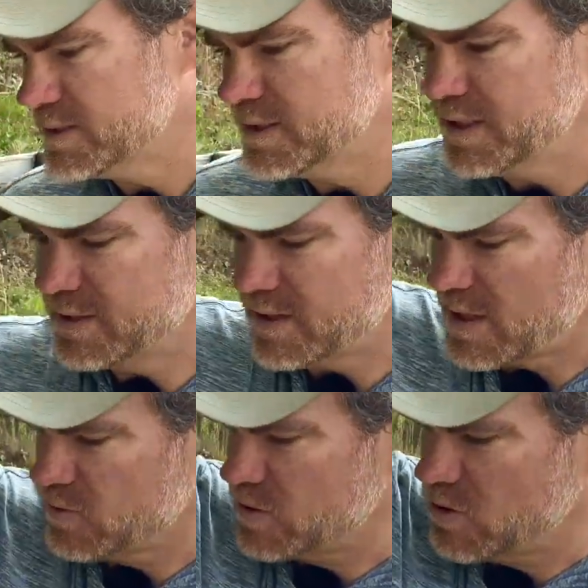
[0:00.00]
that
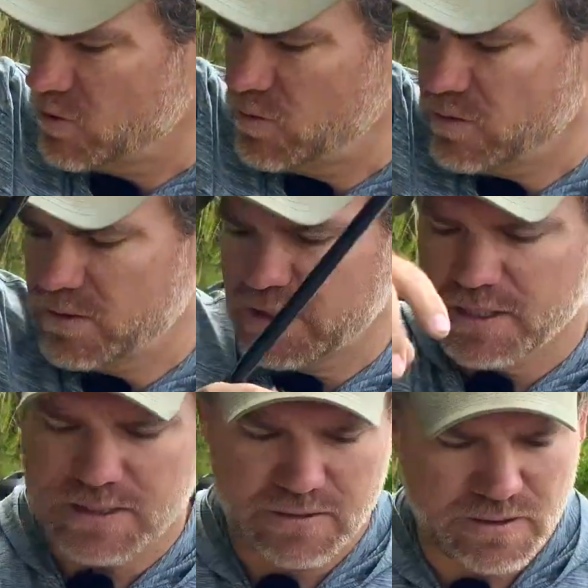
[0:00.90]
also
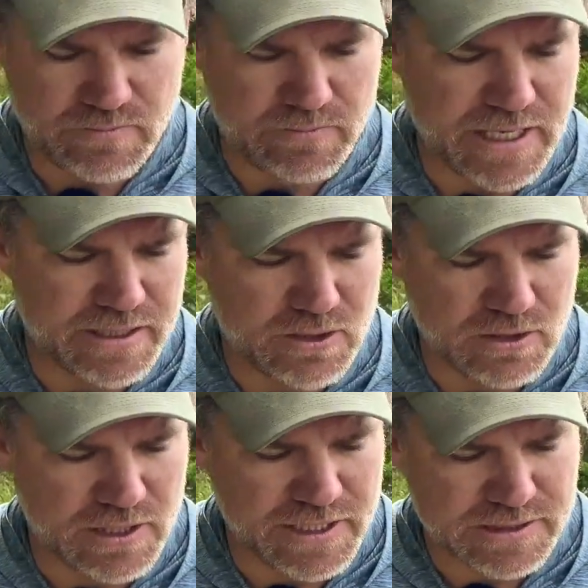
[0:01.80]
made the
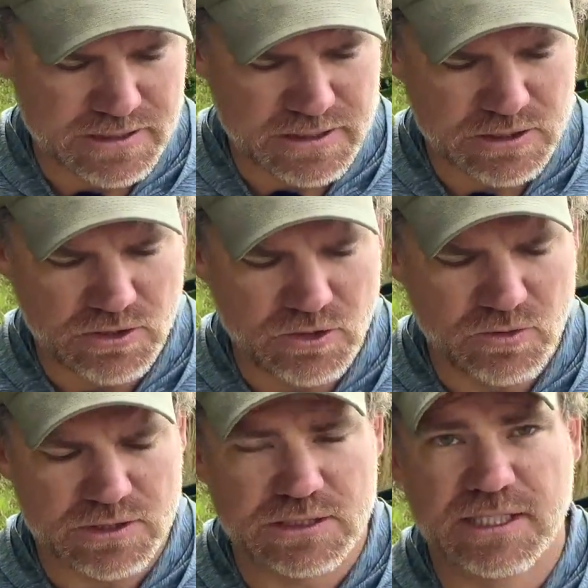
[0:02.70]
list that's new
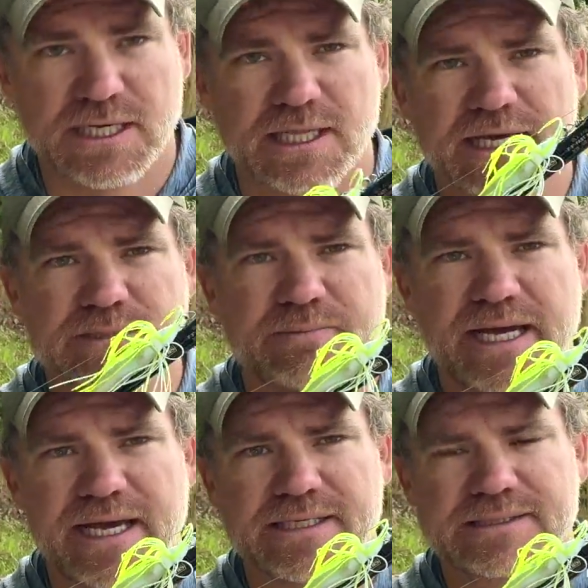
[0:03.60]
is the GLX
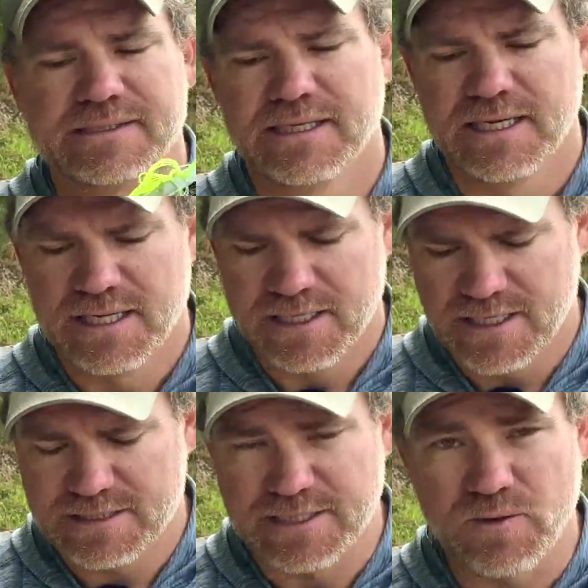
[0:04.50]
Bass.
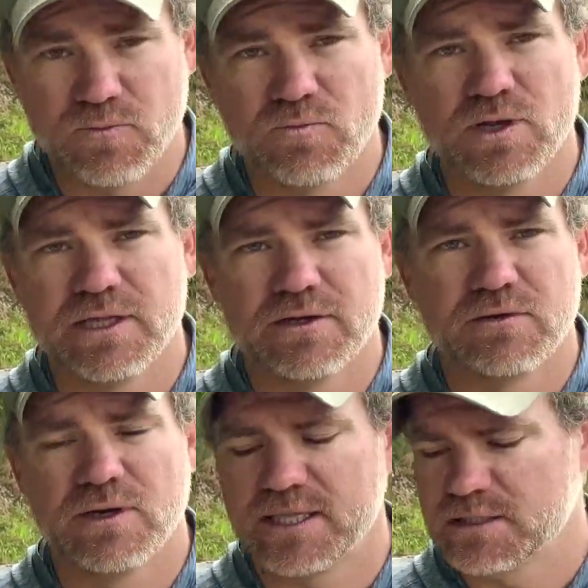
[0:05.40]
This is a really good
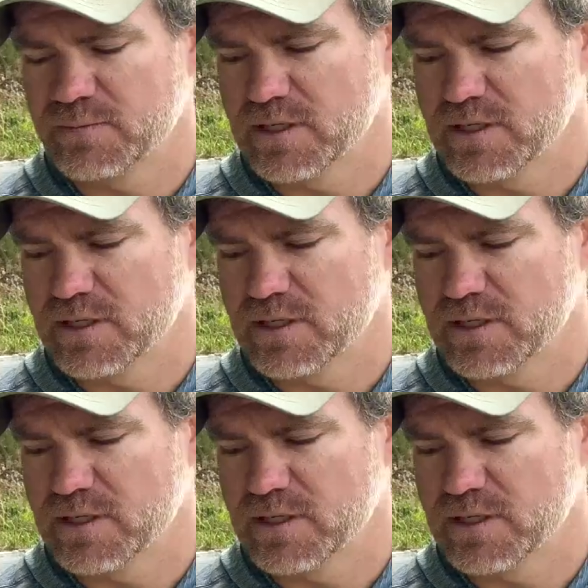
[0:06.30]
rod. This has become